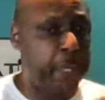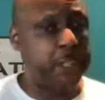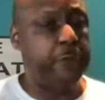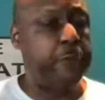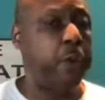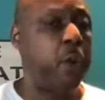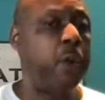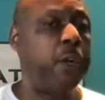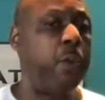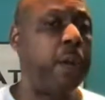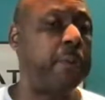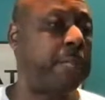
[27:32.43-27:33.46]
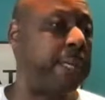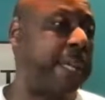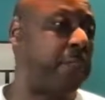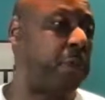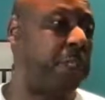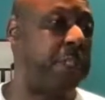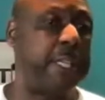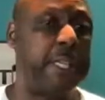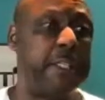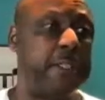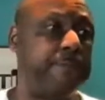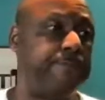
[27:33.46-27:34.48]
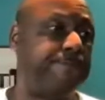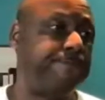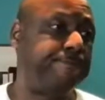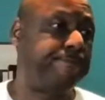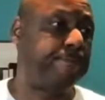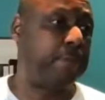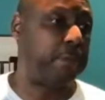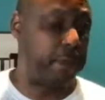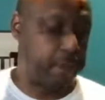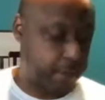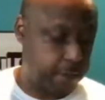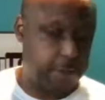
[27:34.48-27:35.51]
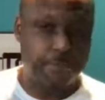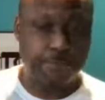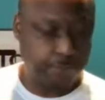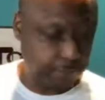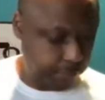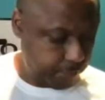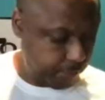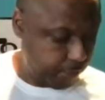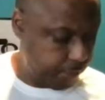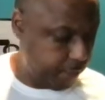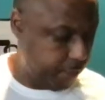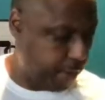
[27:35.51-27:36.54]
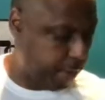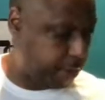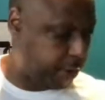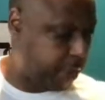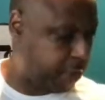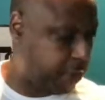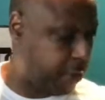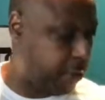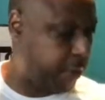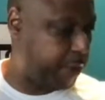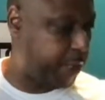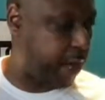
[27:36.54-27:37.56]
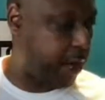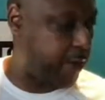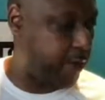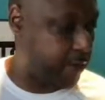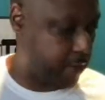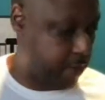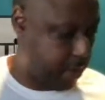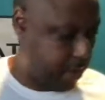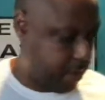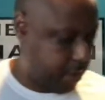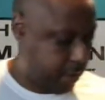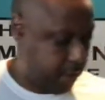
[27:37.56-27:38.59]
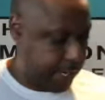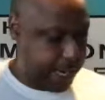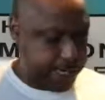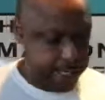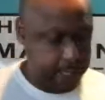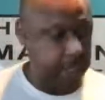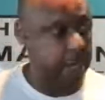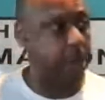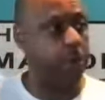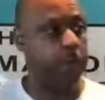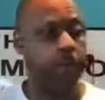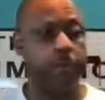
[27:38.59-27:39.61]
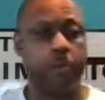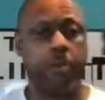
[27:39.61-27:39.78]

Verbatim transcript: because if you go on the website, that's what it says. Yeah. share something with y'all that I didn't know